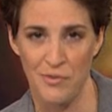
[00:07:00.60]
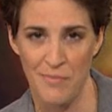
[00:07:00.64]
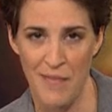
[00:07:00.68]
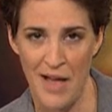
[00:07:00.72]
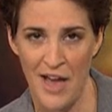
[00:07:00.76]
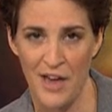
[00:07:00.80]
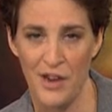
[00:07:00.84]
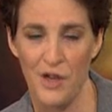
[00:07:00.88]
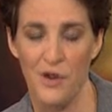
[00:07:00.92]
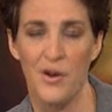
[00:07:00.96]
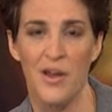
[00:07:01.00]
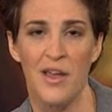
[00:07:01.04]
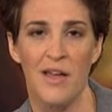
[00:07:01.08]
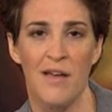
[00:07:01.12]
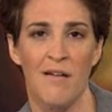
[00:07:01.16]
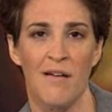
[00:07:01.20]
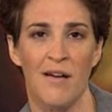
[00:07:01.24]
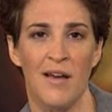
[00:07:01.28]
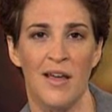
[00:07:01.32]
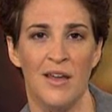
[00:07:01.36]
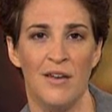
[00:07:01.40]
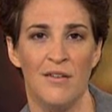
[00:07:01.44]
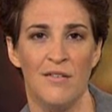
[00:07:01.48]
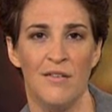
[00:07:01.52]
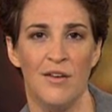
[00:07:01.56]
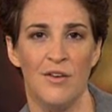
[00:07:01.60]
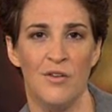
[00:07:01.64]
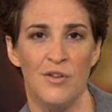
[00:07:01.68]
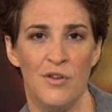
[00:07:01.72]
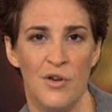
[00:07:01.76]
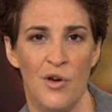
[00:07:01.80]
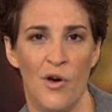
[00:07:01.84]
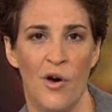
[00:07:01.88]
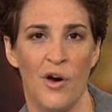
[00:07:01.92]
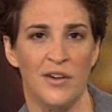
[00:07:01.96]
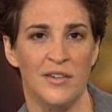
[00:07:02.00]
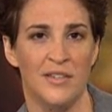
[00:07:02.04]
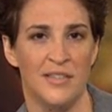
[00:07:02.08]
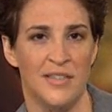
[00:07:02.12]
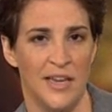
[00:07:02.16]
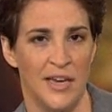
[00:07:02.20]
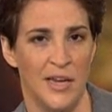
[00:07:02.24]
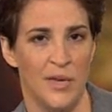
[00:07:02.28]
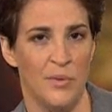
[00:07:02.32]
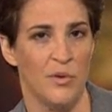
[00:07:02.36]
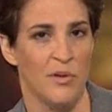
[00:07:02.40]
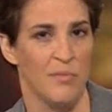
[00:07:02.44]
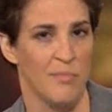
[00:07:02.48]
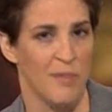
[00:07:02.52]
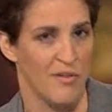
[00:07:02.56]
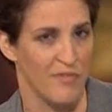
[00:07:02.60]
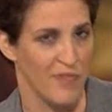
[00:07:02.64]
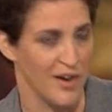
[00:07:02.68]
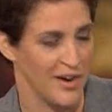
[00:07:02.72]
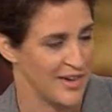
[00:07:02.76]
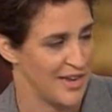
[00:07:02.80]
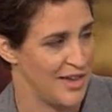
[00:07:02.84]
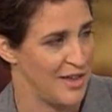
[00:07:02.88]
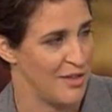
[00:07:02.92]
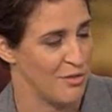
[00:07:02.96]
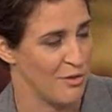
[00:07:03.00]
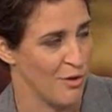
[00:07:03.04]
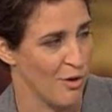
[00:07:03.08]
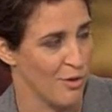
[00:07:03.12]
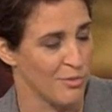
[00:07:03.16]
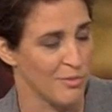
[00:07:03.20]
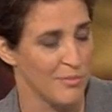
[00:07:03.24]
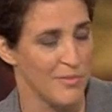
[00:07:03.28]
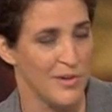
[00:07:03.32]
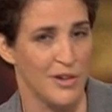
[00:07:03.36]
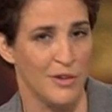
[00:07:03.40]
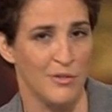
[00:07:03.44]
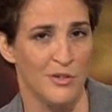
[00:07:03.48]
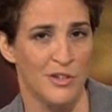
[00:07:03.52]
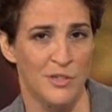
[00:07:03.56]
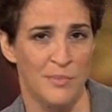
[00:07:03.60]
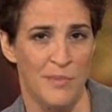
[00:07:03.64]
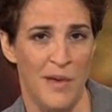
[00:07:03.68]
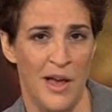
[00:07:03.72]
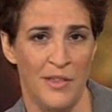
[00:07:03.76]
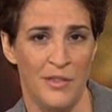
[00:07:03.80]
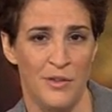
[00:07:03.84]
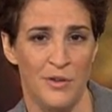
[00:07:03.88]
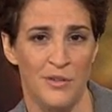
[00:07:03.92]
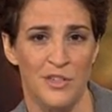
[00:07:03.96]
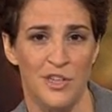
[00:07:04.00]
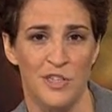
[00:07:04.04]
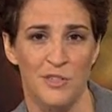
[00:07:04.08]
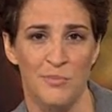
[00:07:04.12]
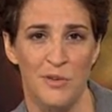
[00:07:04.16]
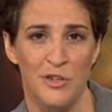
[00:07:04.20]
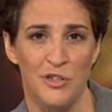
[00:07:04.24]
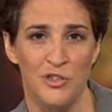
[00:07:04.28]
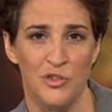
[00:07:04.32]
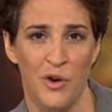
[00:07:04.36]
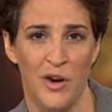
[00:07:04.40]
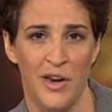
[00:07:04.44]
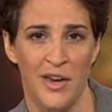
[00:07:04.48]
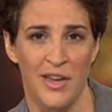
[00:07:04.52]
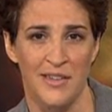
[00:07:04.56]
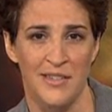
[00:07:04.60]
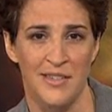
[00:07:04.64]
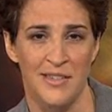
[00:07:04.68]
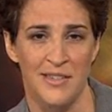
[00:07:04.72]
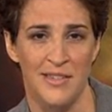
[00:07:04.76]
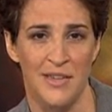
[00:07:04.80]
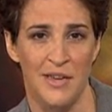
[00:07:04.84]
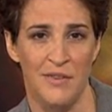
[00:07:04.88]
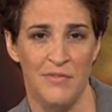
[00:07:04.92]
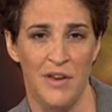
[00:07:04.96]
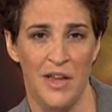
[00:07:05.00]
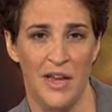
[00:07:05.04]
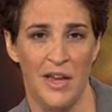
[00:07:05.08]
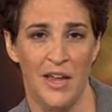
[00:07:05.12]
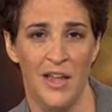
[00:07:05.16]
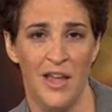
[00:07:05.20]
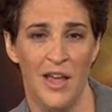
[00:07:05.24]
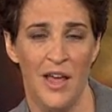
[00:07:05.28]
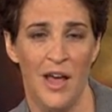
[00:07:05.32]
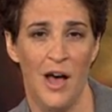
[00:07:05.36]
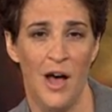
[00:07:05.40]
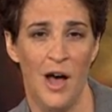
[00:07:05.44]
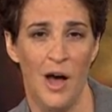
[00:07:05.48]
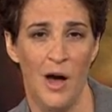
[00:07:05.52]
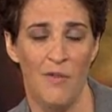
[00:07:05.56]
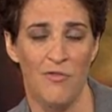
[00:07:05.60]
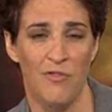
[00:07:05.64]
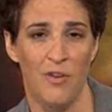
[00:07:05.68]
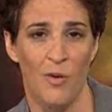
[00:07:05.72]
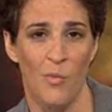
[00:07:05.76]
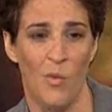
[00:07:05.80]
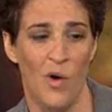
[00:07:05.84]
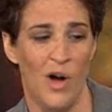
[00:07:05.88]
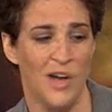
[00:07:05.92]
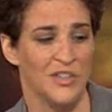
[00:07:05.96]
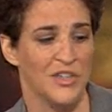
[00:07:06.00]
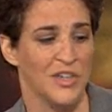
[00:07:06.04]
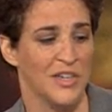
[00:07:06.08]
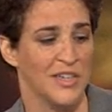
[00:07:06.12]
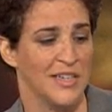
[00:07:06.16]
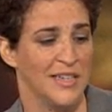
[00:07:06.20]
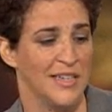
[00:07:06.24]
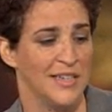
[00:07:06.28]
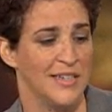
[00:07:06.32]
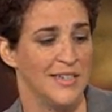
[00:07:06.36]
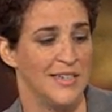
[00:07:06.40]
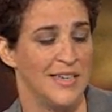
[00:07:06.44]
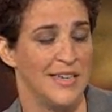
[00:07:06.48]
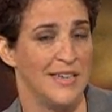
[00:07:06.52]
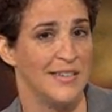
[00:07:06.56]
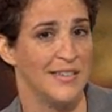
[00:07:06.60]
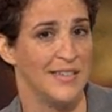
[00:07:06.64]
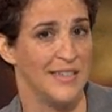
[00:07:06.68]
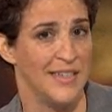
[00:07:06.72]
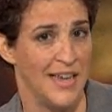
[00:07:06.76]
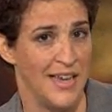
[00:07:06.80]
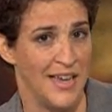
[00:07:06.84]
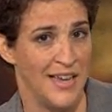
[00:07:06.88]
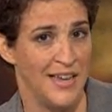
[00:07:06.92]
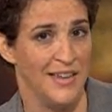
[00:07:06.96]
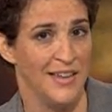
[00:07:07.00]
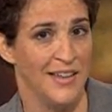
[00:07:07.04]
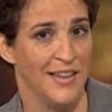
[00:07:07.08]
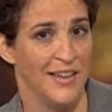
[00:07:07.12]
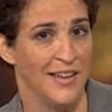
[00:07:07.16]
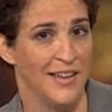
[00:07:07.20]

Maddow here in New York City with my friend Keith Olbermann. Chris Matthews has been joining us this evening from Washington, D.C.